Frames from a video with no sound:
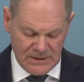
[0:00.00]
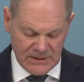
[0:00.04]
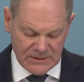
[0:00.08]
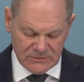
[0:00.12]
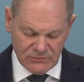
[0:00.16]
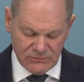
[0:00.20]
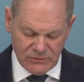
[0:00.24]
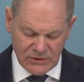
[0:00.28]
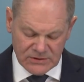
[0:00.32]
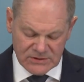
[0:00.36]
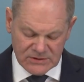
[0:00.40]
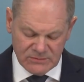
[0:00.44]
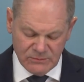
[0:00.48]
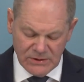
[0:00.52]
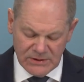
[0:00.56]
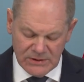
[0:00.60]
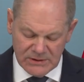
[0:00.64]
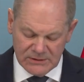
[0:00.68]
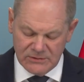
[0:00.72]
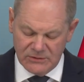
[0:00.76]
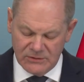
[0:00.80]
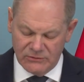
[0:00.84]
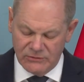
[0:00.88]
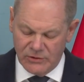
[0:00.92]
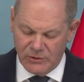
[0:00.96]
Israel's
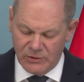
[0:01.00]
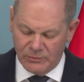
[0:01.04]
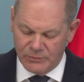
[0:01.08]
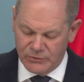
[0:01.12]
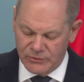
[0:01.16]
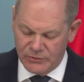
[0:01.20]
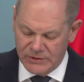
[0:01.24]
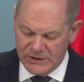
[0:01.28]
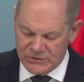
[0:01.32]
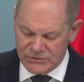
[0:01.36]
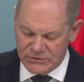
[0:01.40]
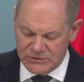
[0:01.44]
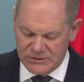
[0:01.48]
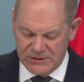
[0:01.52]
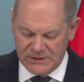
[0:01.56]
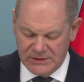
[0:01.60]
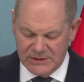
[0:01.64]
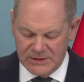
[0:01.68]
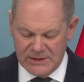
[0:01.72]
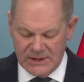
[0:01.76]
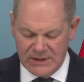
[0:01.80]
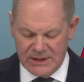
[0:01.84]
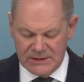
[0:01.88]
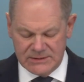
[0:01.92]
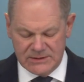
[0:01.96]
military operation in
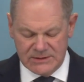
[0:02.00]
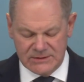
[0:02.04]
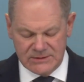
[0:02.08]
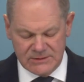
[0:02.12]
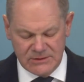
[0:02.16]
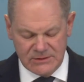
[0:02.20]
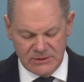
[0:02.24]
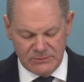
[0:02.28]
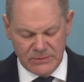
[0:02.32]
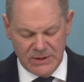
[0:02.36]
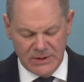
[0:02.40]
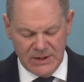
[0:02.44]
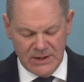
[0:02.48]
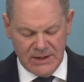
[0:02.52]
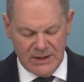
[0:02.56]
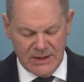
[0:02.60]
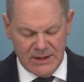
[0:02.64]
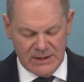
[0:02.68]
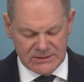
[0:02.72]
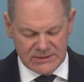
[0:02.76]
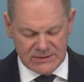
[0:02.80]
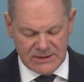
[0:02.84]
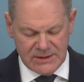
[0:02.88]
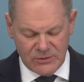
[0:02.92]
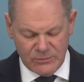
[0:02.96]
the Gaza Strip
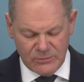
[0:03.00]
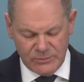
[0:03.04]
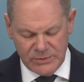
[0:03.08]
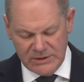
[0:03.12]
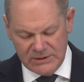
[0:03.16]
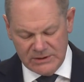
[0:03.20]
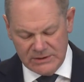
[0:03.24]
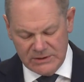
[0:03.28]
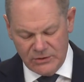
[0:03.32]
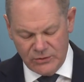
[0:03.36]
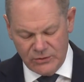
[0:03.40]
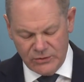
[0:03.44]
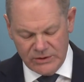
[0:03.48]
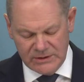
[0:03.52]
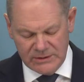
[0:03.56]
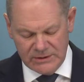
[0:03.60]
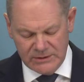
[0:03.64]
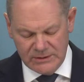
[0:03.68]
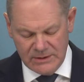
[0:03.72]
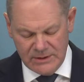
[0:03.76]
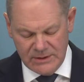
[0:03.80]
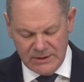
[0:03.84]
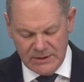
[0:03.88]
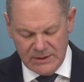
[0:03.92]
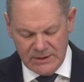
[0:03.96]
has now been
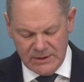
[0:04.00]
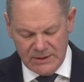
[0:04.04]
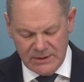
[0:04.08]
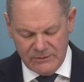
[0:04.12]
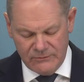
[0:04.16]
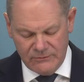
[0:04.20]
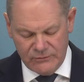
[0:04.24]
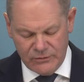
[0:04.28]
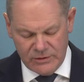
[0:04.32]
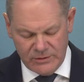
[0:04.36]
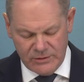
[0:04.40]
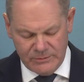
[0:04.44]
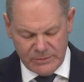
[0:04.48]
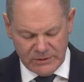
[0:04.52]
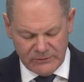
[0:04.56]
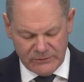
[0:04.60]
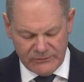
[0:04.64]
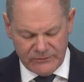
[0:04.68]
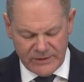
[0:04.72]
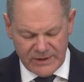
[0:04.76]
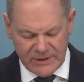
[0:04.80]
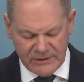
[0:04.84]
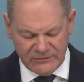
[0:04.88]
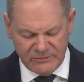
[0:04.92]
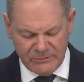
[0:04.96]
going for
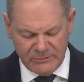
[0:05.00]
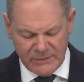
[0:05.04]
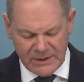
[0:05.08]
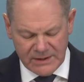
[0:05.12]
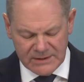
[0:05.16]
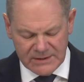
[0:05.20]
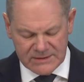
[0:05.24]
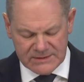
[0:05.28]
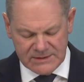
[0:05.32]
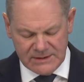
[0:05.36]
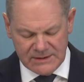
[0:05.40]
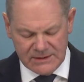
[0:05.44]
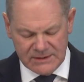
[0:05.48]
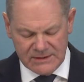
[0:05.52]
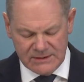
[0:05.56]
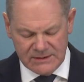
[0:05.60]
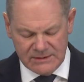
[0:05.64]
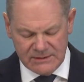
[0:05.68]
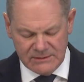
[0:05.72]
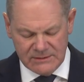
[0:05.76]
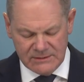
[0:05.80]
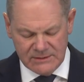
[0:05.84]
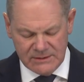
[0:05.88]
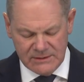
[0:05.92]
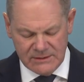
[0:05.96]
about 5 months,
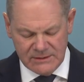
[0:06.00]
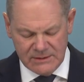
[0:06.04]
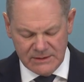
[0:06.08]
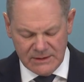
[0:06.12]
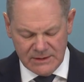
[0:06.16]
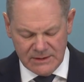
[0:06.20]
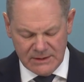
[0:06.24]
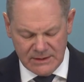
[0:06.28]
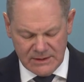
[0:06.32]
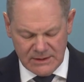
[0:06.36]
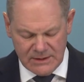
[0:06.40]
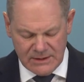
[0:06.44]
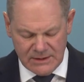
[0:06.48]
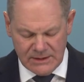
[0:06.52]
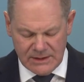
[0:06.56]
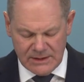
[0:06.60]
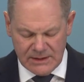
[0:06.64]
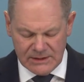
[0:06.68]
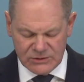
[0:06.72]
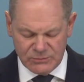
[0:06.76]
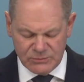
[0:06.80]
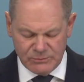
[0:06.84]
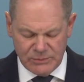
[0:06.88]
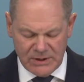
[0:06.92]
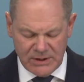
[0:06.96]
and
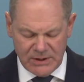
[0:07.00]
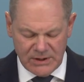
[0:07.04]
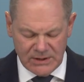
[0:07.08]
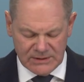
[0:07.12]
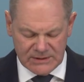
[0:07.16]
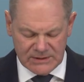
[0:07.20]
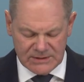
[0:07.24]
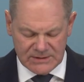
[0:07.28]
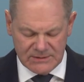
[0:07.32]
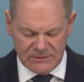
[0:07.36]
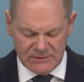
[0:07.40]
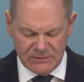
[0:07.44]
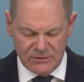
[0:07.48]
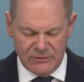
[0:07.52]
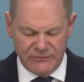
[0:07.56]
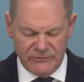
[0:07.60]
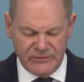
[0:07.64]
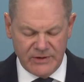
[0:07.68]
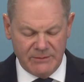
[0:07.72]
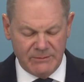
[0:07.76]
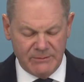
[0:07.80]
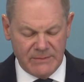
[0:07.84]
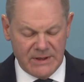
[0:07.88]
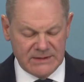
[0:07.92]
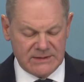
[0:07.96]
large parts
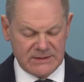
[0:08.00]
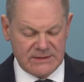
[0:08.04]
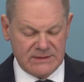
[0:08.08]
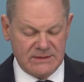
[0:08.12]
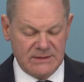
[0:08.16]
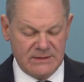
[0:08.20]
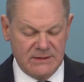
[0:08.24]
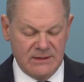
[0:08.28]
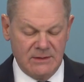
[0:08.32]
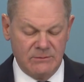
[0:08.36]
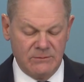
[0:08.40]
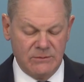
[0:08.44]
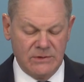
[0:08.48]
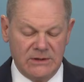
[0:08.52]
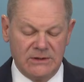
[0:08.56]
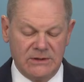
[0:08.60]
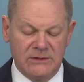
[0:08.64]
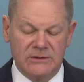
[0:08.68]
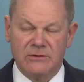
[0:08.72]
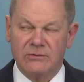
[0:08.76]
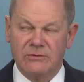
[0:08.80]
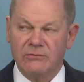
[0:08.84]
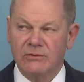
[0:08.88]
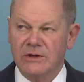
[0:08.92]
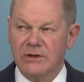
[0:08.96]
of Hamas
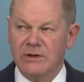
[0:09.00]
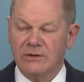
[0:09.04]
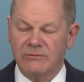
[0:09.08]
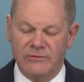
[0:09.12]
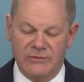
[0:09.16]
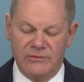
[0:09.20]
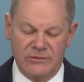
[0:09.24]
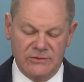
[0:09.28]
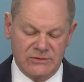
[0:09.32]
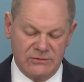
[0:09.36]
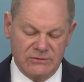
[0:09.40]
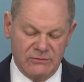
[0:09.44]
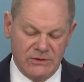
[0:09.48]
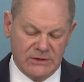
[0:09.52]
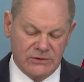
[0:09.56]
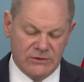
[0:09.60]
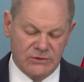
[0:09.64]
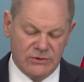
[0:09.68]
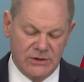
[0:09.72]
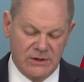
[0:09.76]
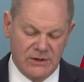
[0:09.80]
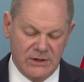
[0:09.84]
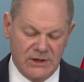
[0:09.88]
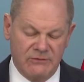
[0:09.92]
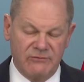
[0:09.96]
military
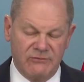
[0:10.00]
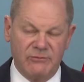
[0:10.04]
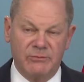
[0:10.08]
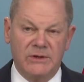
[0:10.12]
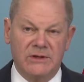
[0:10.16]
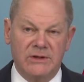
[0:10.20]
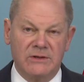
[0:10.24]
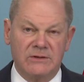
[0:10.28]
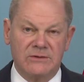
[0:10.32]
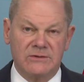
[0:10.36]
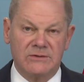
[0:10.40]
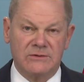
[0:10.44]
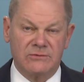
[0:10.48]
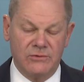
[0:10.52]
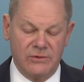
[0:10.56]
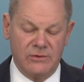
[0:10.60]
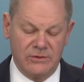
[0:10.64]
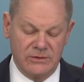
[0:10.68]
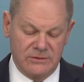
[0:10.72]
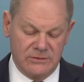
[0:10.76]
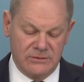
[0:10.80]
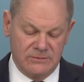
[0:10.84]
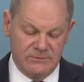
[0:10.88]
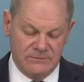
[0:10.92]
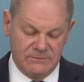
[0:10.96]
infrastructure have been
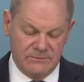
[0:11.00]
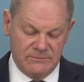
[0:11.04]
destroyed.